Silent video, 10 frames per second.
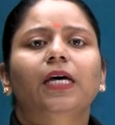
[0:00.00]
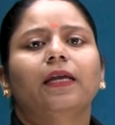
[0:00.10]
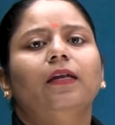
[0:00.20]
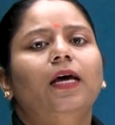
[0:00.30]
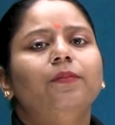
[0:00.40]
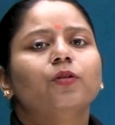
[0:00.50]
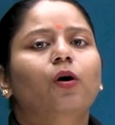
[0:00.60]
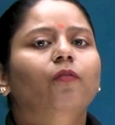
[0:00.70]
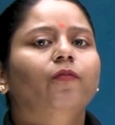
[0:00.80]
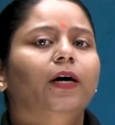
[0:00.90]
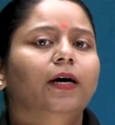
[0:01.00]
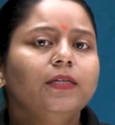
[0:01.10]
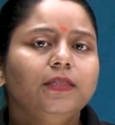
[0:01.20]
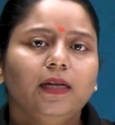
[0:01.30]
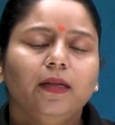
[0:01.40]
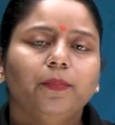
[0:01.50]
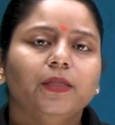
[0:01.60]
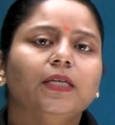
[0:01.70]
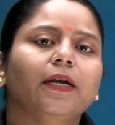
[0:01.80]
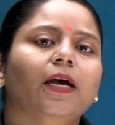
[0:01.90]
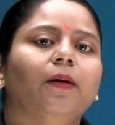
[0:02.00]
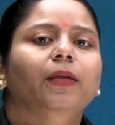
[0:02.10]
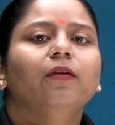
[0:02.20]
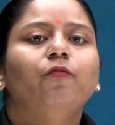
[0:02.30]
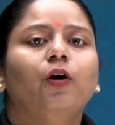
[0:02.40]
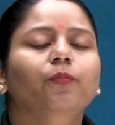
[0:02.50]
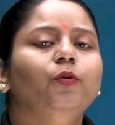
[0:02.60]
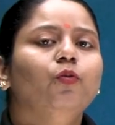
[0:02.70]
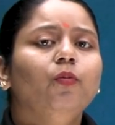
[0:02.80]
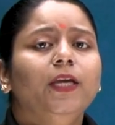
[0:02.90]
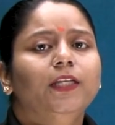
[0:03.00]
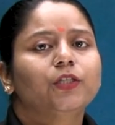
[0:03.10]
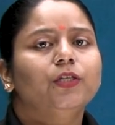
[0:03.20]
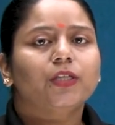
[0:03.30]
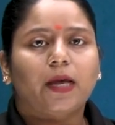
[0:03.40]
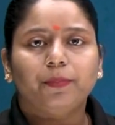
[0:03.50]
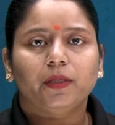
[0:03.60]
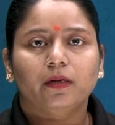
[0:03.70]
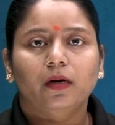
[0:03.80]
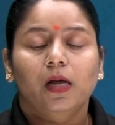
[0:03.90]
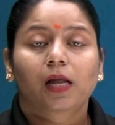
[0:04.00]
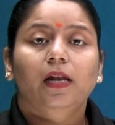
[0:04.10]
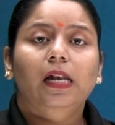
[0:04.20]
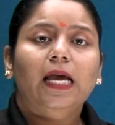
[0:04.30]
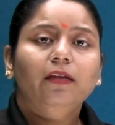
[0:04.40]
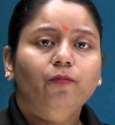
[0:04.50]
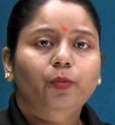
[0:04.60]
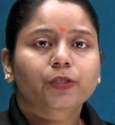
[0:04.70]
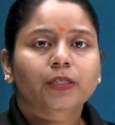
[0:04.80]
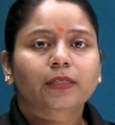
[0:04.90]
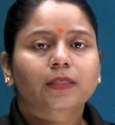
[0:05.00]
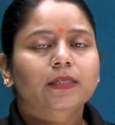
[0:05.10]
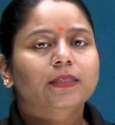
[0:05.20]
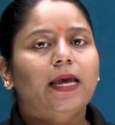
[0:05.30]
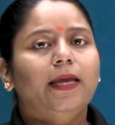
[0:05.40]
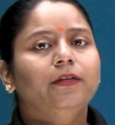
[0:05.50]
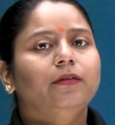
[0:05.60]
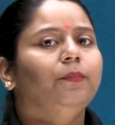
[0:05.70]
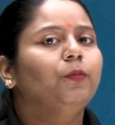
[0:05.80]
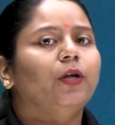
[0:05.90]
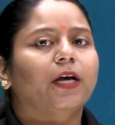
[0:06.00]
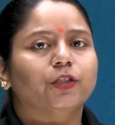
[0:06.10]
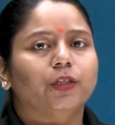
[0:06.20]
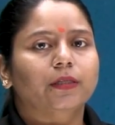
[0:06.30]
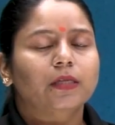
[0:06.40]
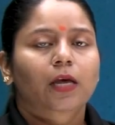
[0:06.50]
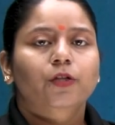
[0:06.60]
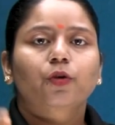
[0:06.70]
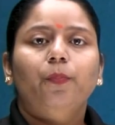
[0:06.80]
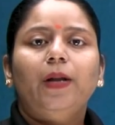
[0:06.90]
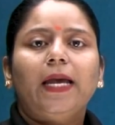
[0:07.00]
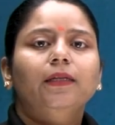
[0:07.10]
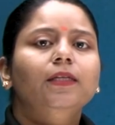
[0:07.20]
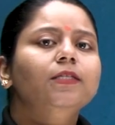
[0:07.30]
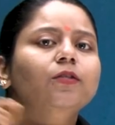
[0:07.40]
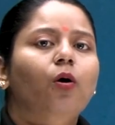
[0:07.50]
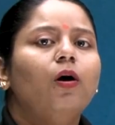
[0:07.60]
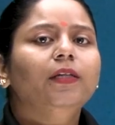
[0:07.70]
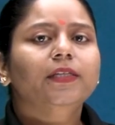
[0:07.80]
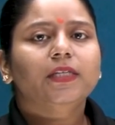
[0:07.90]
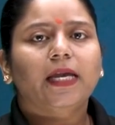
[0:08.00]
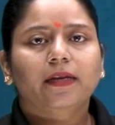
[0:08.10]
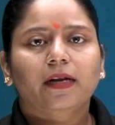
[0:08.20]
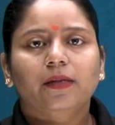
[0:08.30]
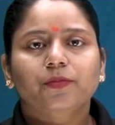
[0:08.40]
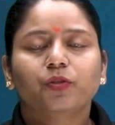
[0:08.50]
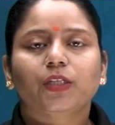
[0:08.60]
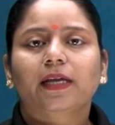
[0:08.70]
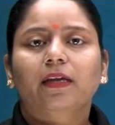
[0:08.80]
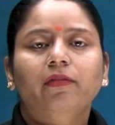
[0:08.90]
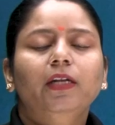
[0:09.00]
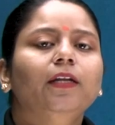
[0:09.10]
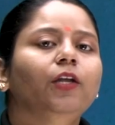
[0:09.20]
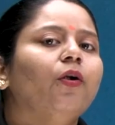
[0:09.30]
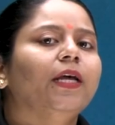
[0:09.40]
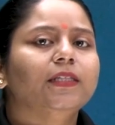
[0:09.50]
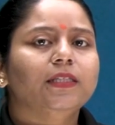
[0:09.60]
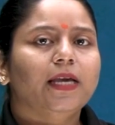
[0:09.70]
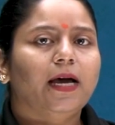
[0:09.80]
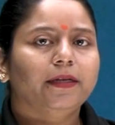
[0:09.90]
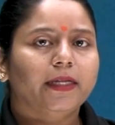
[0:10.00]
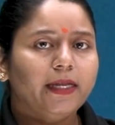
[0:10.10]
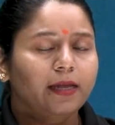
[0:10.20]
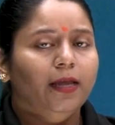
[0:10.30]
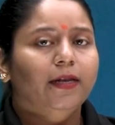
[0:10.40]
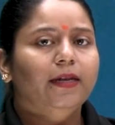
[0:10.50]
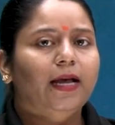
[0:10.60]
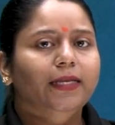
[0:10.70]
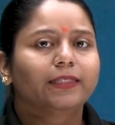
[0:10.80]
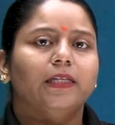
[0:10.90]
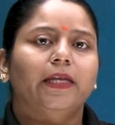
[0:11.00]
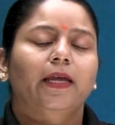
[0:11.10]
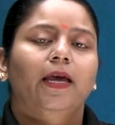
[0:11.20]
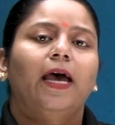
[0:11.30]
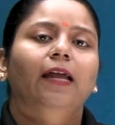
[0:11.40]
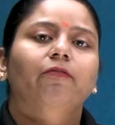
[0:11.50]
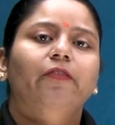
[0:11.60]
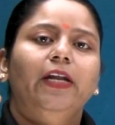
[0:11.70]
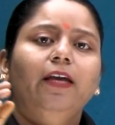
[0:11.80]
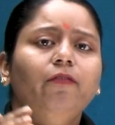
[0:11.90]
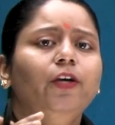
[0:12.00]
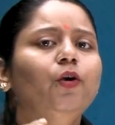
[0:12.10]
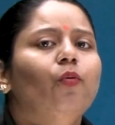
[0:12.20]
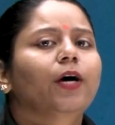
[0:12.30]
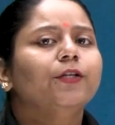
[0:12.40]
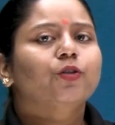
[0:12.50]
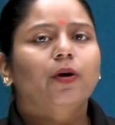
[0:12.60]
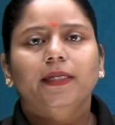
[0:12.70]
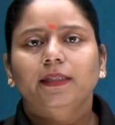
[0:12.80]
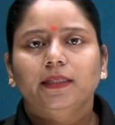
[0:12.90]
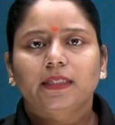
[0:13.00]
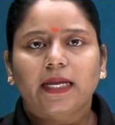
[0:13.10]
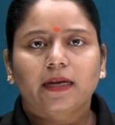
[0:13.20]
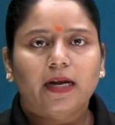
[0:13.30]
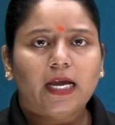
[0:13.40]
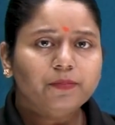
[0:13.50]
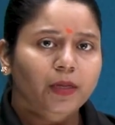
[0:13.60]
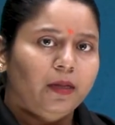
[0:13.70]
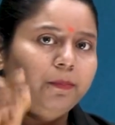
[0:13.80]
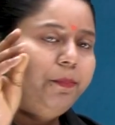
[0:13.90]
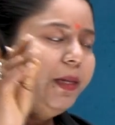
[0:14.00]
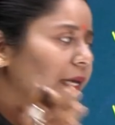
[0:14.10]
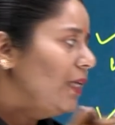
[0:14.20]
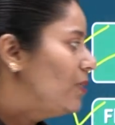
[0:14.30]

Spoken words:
diagrams of our syllabus are coming from two major chapters, life processes and reproduction. So practice all the diagrams which are given in your NCRT nicely. And whenever you are drawing the diagram, please